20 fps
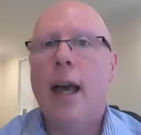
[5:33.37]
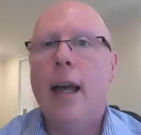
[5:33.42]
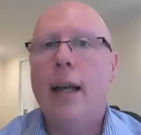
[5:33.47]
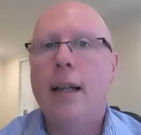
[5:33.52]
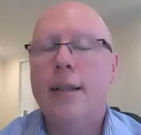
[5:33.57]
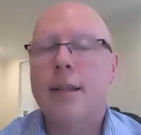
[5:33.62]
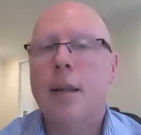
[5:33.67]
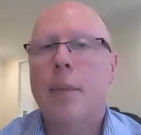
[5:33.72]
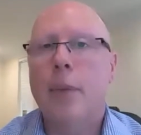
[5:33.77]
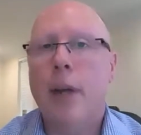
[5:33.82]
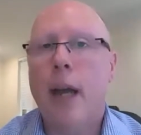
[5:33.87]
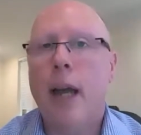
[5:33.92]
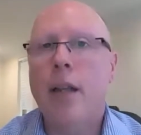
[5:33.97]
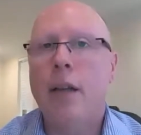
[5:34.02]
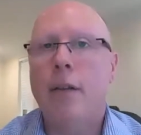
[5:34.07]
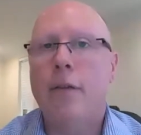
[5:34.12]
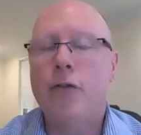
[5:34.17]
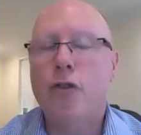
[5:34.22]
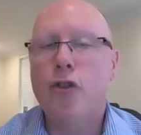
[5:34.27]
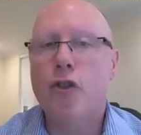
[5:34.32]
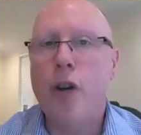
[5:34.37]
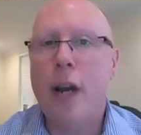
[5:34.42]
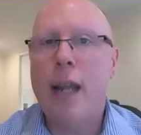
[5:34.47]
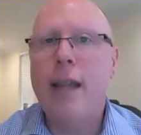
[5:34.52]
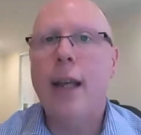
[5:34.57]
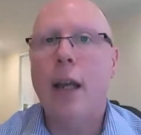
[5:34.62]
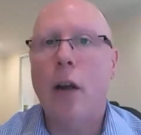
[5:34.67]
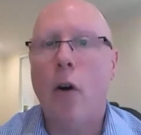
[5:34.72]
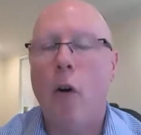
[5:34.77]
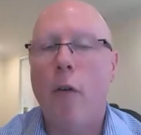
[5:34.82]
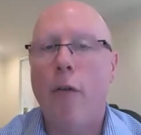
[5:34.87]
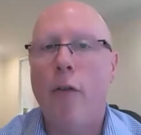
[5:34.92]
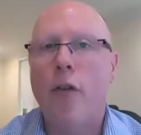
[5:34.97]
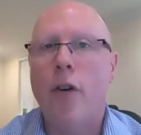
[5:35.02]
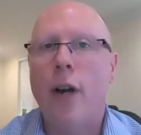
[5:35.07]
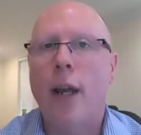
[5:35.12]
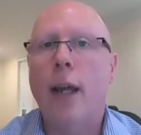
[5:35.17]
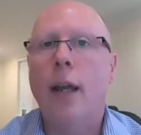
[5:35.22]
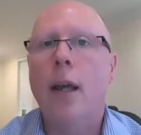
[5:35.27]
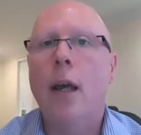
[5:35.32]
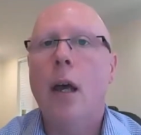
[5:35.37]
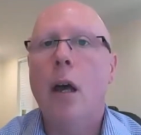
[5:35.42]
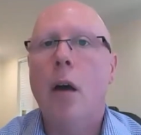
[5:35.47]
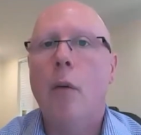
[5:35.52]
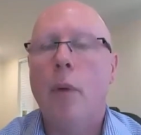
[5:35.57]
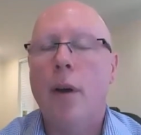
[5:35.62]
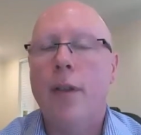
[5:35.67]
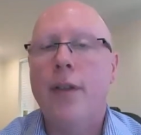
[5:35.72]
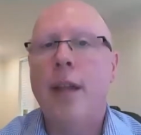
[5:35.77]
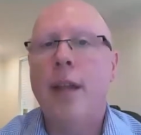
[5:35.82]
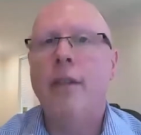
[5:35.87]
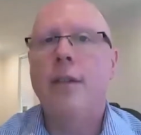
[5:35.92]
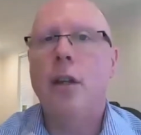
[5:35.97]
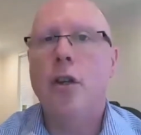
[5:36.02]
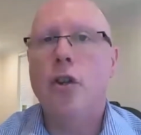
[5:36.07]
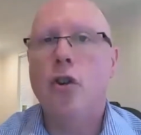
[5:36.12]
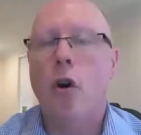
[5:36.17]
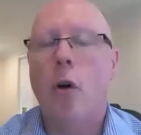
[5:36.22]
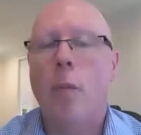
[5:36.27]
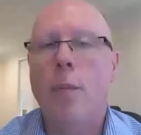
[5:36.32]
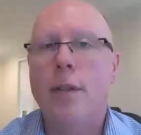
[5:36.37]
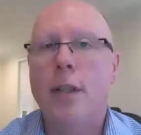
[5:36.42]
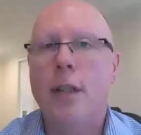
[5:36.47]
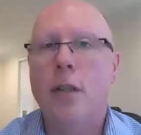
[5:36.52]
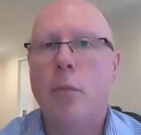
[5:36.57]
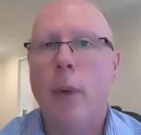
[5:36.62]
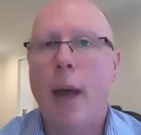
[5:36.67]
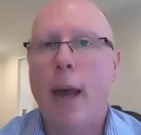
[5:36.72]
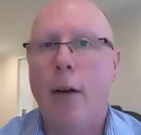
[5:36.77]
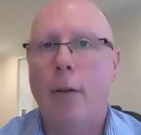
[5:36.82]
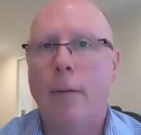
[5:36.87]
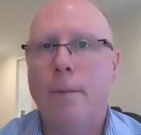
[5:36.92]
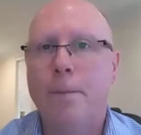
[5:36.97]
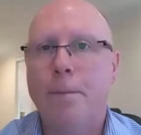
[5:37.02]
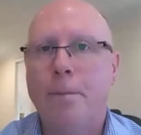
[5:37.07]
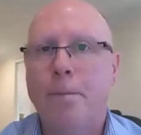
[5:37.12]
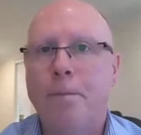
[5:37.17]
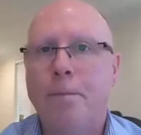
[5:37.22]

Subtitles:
some kind of training offering within the jobs as well.